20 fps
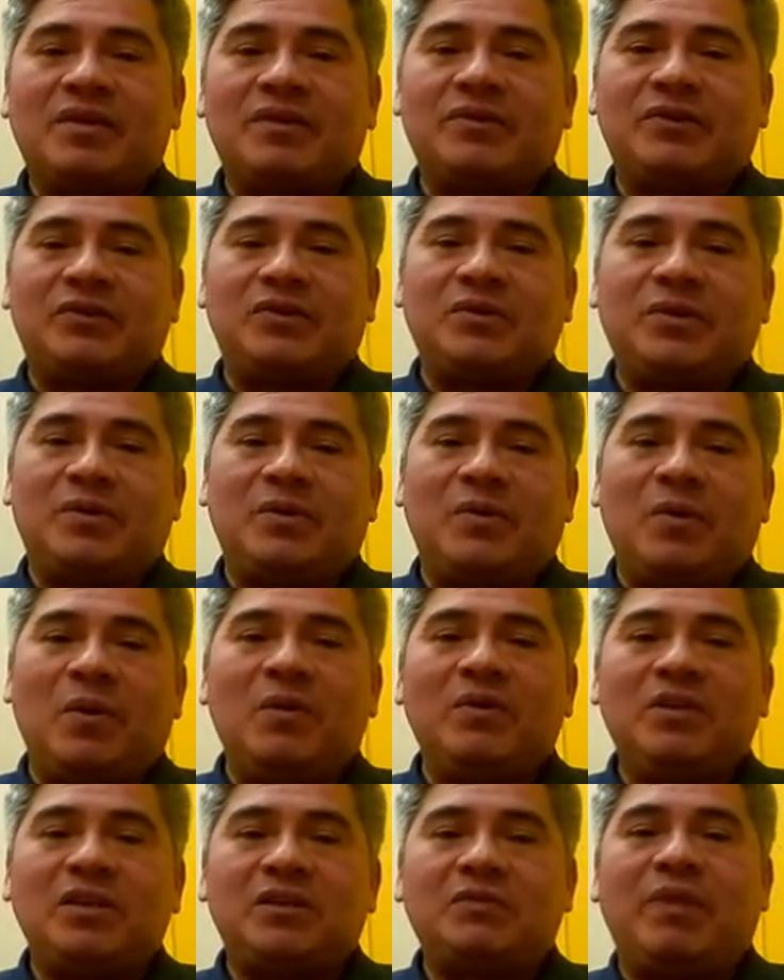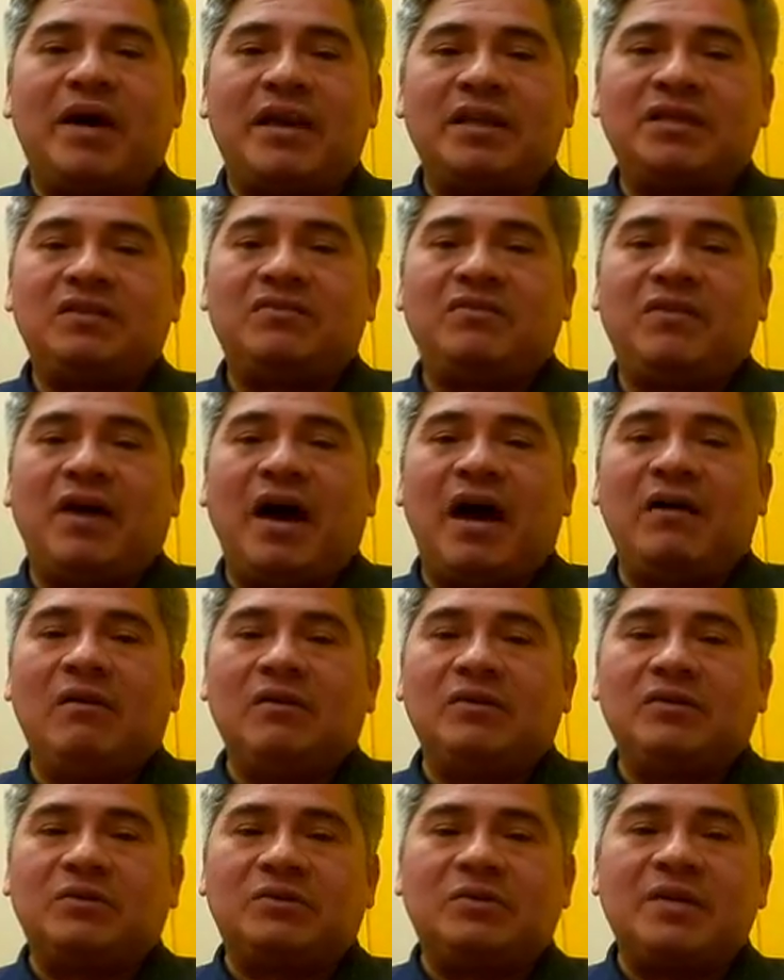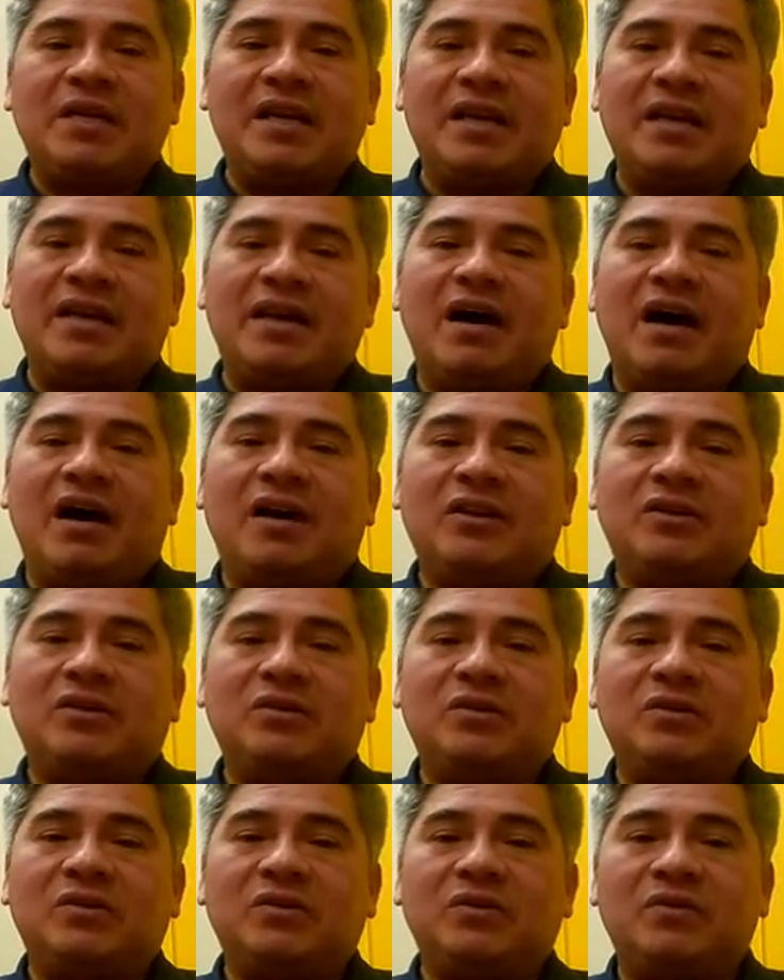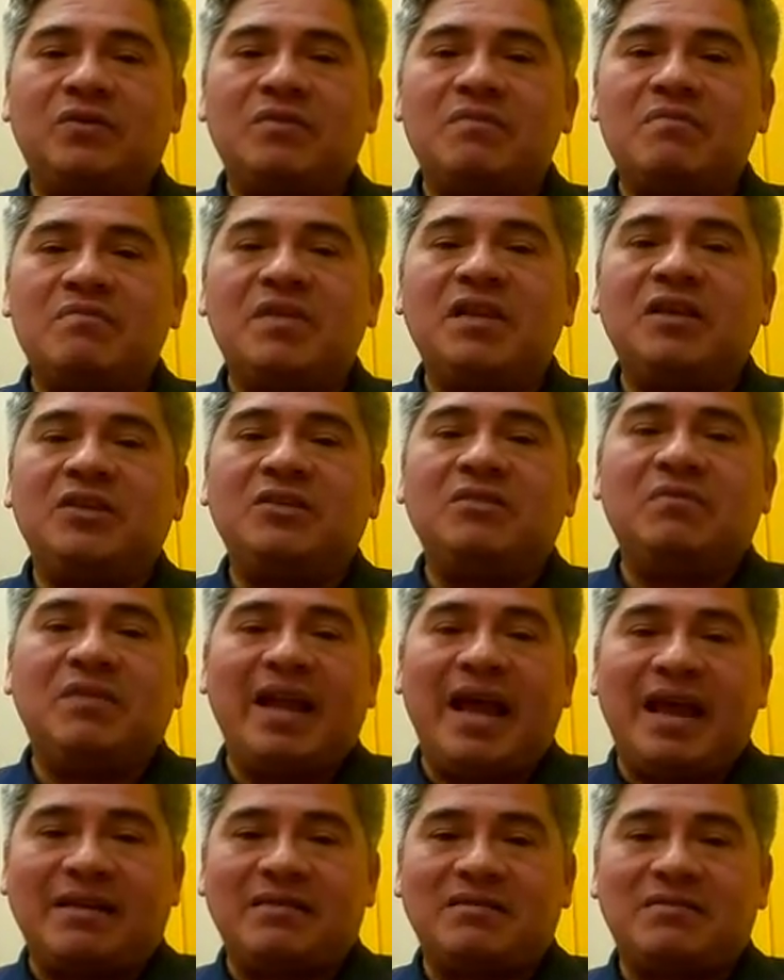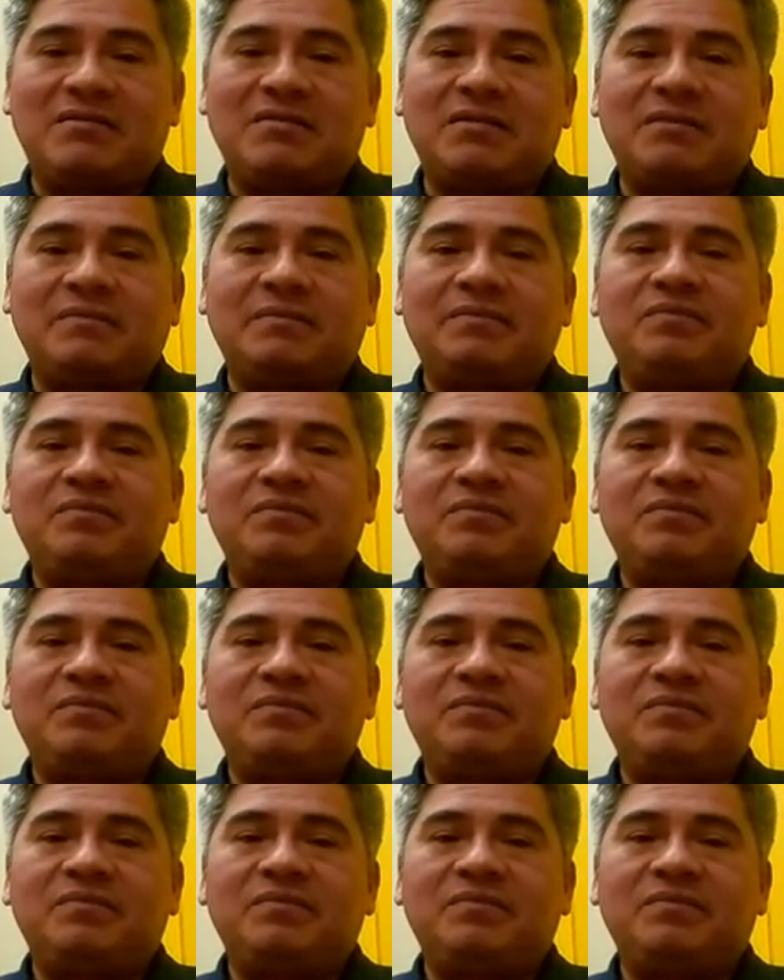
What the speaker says: So all the Spanish vowels really are sort of medium length.